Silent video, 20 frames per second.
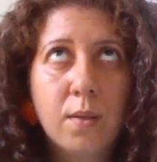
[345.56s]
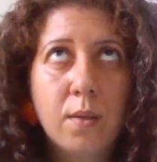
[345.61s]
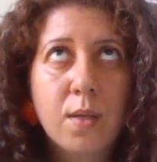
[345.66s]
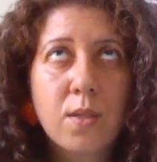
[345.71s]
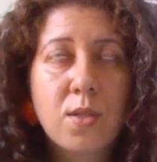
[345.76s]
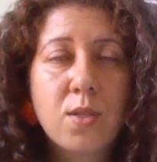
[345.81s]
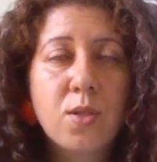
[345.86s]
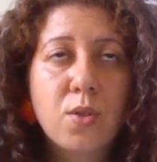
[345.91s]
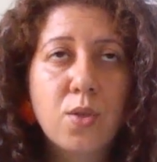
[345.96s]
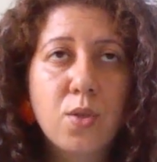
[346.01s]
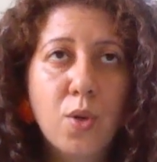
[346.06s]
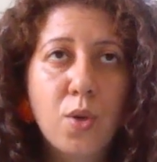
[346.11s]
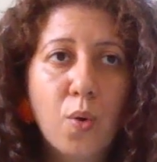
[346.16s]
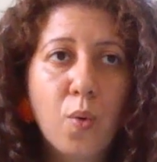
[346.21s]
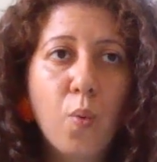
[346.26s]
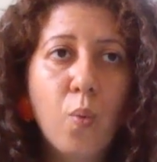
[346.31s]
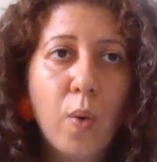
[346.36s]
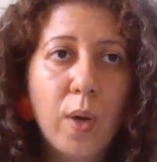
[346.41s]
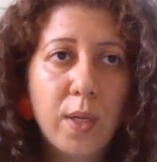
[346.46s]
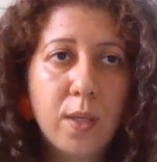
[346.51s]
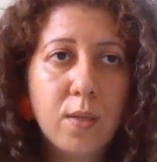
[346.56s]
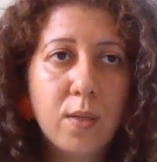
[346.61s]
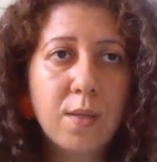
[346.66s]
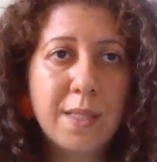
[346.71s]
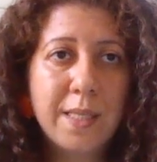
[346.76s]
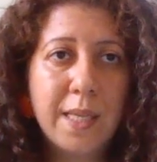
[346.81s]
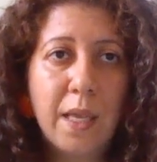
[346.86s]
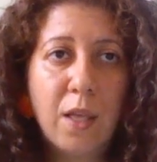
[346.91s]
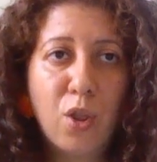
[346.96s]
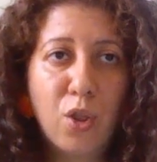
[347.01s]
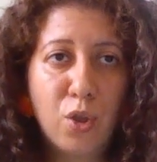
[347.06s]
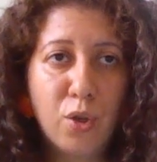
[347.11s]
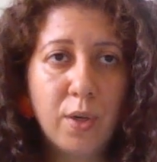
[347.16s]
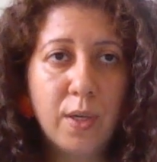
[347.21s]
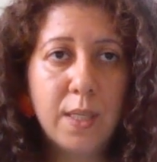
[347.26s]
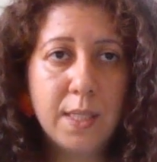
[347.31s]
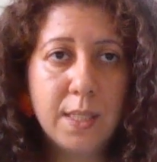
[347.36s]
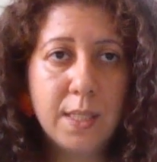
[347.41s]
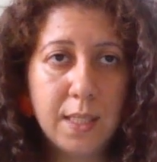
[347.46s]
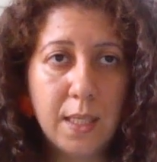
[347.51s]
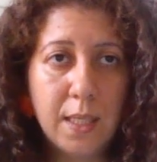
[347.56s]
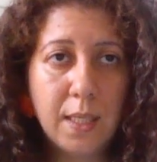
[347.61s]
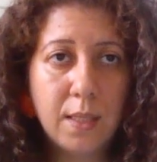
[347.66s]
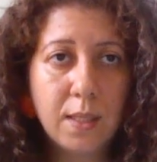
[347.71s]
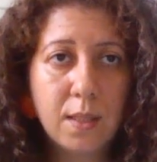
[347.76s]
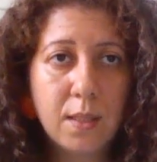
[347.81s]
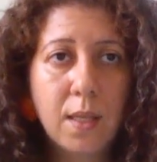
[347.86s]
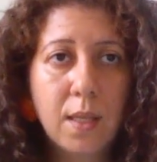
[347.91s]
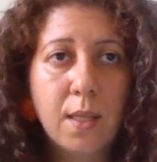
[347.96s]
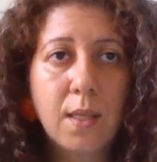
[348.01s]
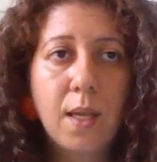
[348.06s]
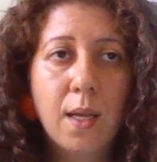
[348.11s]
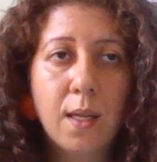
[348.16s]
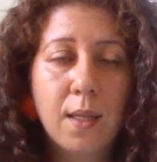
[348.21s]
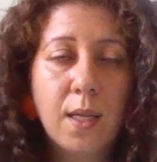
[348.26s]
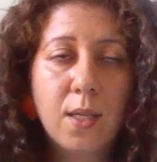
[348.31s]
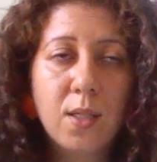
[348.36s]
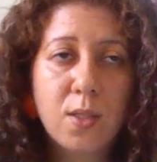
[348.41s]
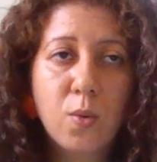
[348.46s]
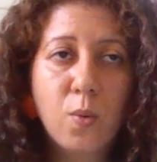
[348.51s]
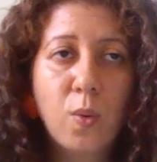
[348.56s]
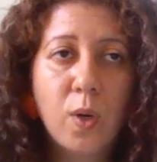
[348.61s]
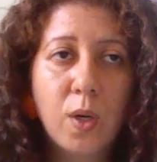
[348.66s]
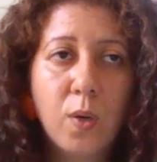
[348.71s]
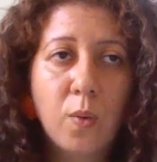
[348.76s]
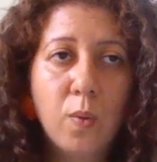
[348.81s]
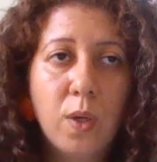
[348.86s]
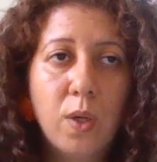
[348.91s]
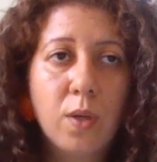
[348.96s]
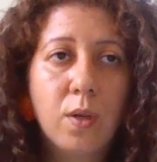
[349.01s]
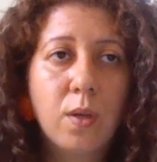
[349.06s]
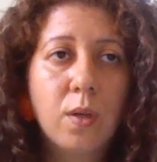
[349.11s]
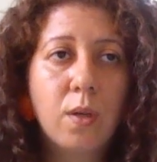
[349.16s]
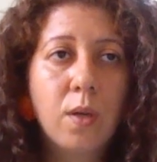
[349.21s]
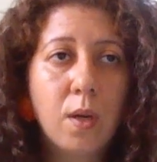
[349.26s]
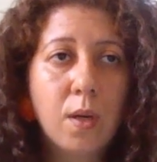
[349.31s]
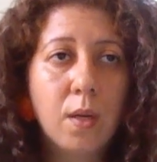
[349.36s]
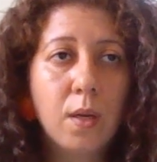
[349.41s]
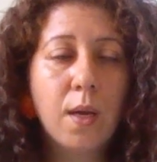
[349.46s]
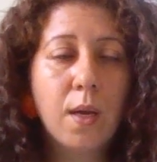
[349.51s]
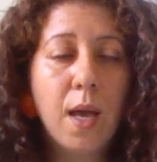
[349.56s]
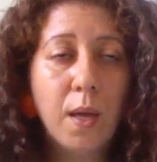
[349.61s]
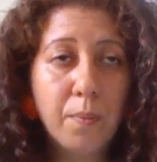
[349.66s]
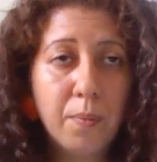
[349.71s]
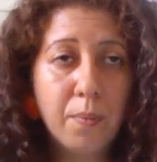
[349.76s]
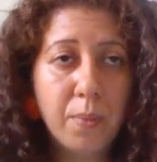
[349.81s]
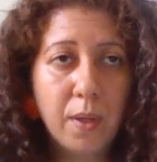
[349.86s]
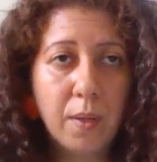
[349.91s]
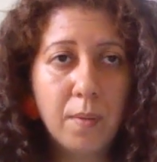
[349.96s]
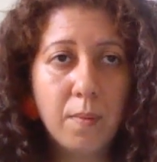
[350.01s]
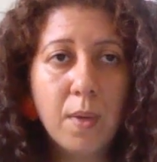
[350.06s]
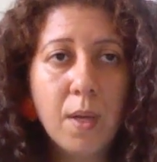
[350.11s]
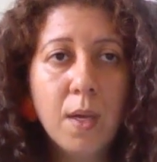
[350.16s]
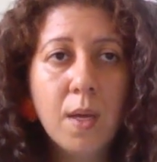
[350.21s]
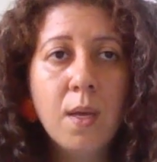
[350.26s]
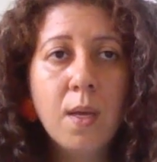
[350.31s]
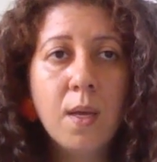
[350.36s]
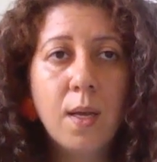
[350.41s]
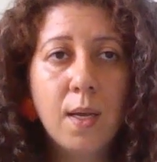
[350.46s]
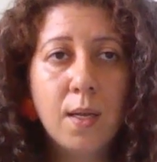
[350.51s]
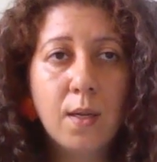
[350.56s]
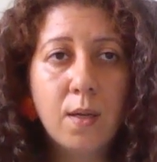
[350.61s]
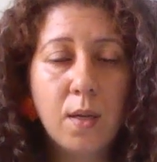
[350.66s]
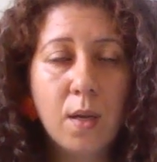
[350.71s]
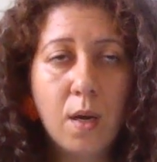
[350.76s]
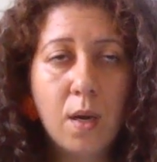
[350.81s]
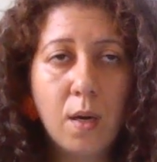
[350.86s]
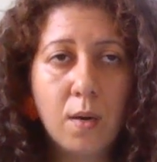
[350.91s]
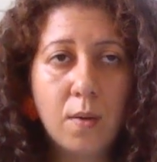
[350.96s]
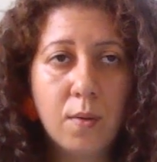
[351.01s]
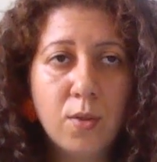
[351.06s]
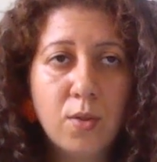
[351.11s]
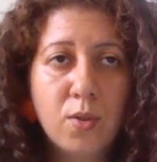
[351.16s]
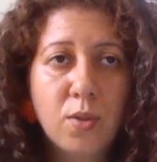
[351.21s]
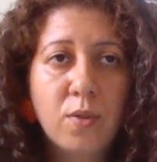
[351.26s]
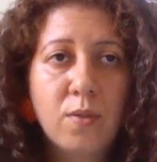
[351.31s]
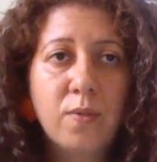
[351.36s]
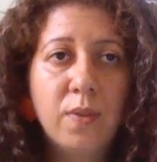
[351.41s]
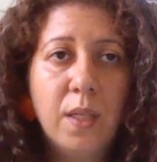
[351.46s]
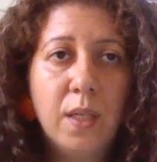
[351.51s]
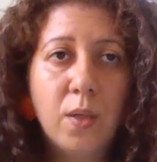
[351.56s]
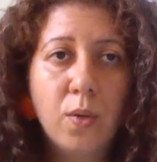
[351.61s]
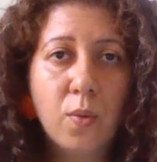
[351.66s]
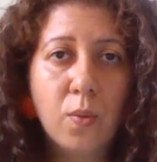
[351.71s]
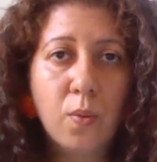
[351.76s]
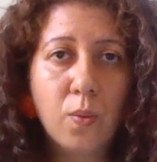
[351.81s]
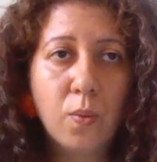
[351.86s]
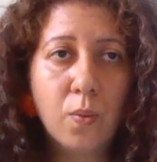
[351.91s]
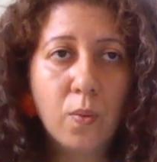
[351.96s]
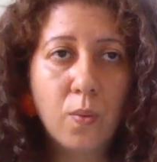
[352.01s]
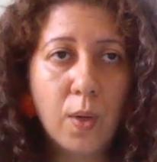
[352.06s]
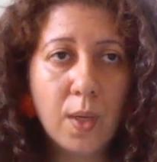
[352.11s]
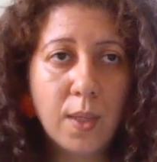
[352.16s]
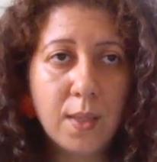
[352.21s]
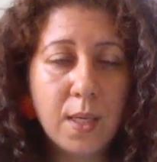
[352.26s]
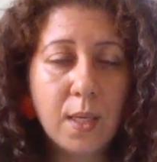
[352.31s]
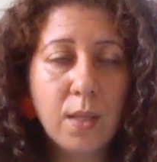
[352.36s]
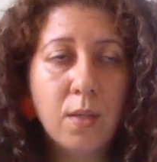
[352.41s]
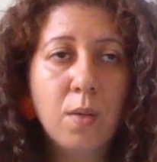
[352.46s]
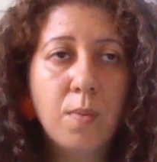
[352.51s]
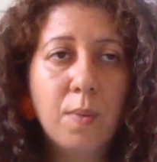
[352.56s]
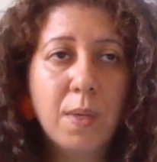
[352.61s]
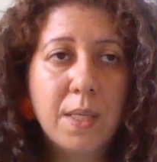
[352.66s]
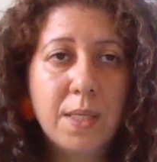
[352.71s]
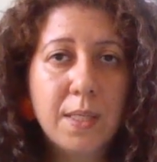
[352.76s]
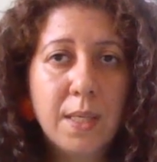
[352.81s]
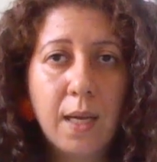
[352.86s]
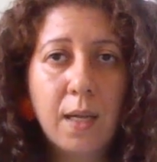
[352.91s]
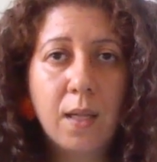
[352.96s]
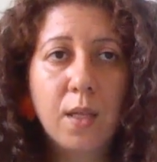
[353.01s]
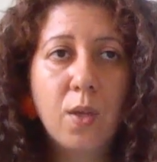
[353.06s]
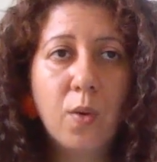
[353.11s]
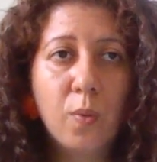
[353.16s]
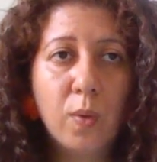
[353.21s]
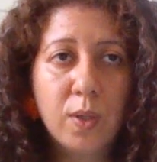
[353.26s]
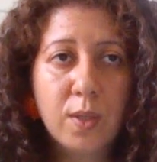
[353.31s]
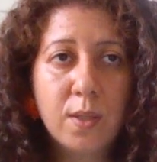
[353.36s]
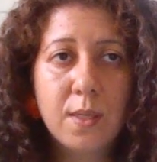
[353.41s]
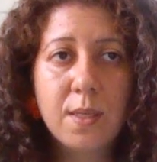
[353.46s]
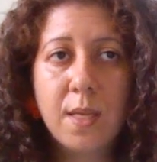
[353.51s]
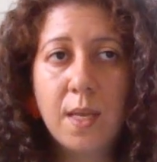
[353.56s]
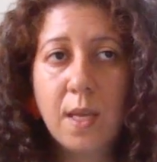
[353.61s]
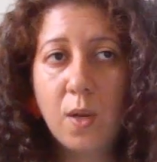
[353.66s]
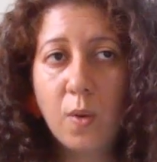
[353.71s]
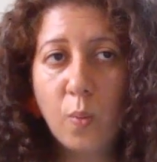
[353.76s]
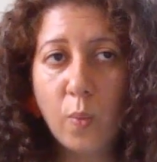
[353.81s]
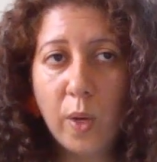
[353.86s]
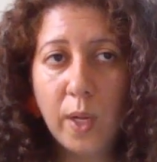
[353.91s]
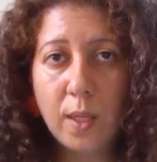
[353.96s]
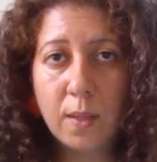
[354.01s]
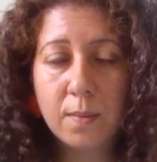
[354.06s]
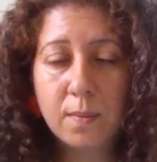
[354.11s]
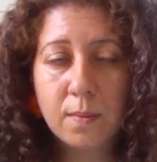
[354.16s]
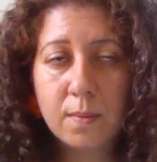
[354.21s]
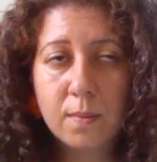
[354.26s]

doesn't know when to say certain things, and that's when we are gonna help him and intervene and tell him exactly what to say and when,